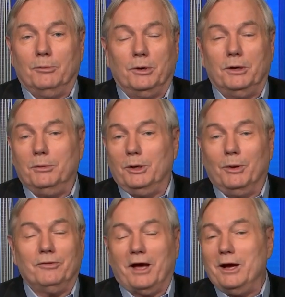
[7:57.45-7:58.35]
but in many
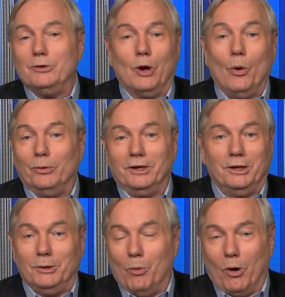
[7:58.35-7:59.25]
ways I don't
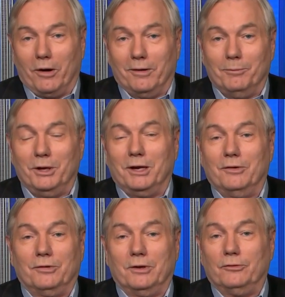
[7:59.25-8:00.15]
anymore because it's